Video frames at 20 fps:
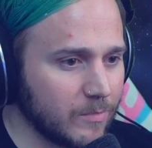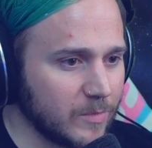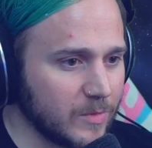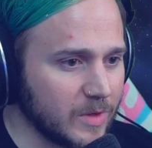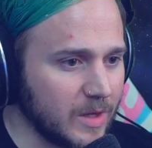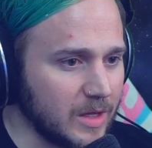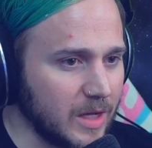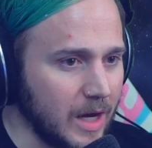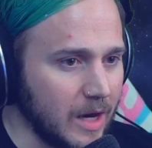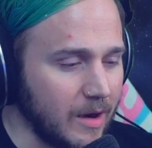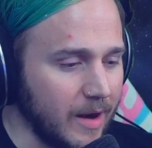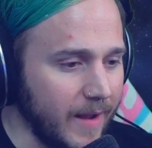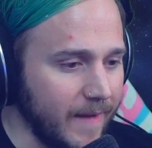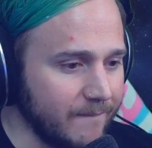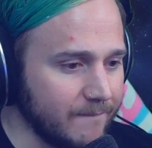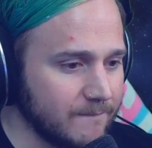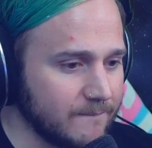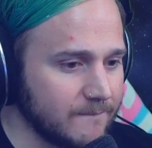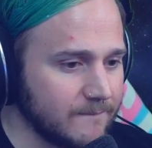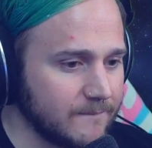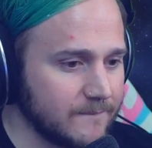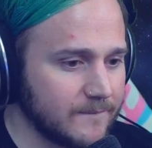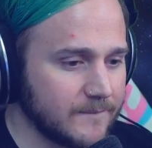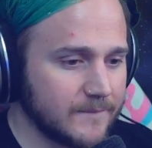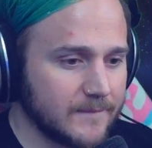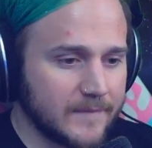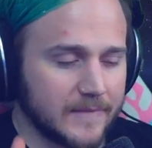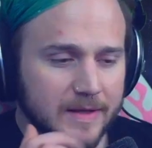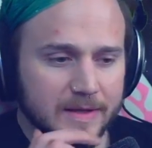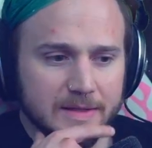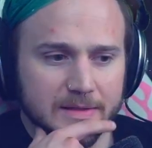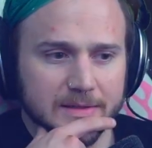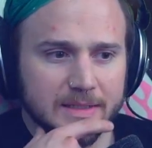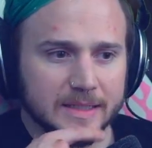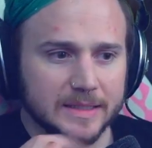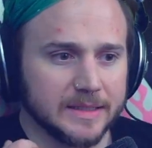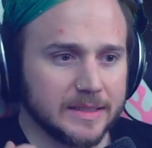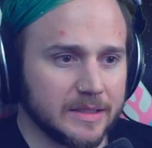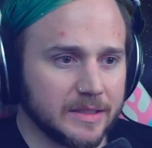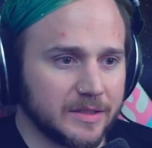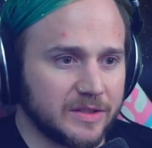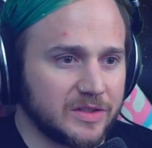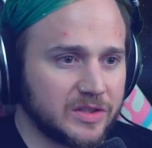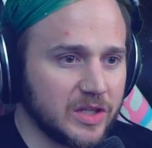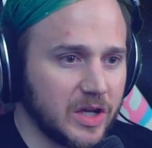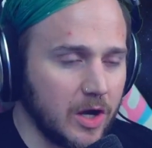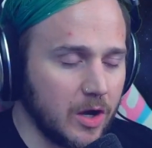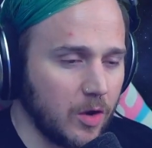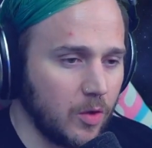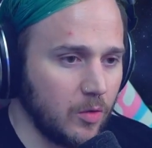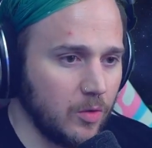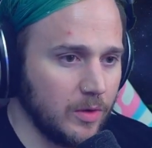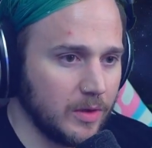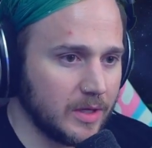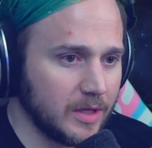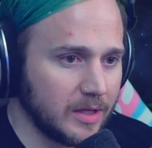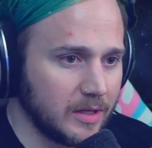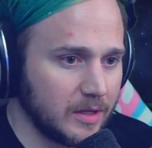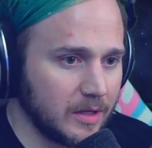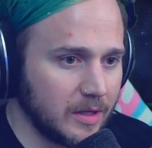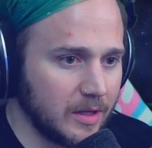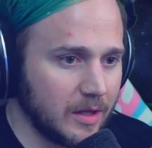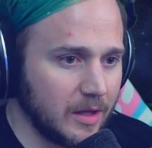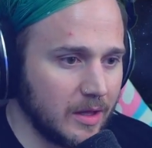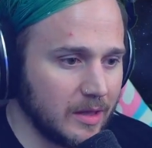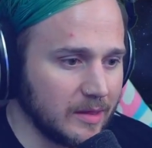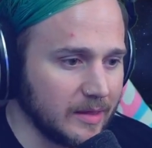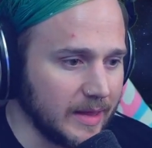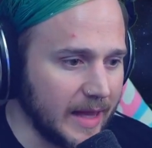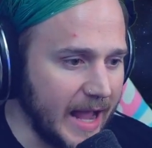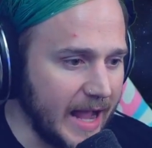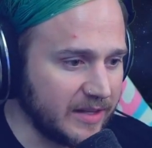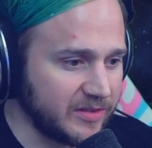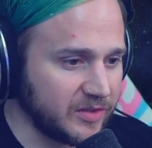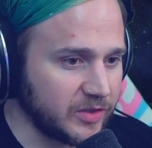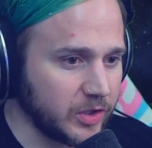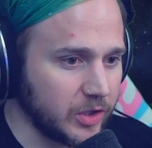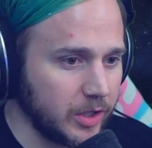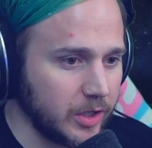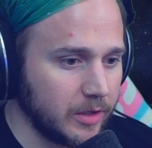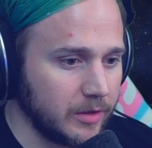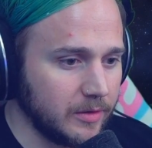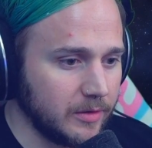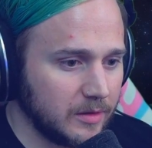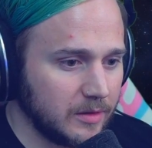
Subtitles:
All right. So, last turn.